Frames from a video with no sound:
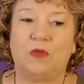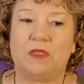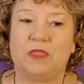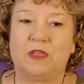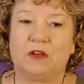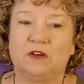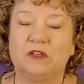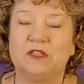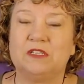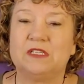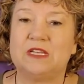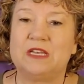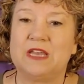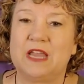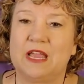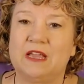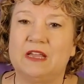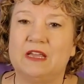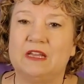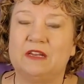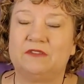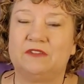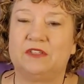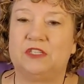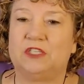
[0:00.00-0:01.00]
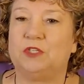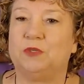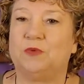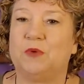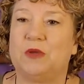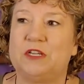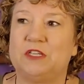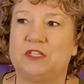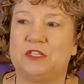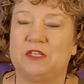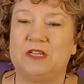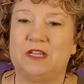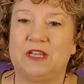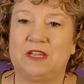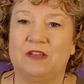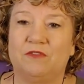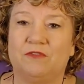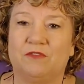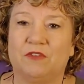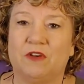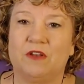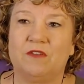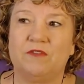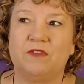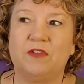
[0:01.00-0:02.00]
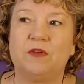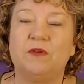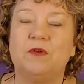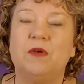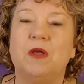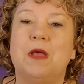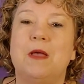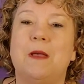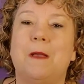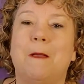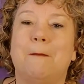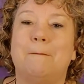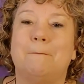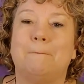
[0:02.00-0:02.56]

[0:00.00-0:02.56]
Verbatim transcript: When there is a negative situation in front of you,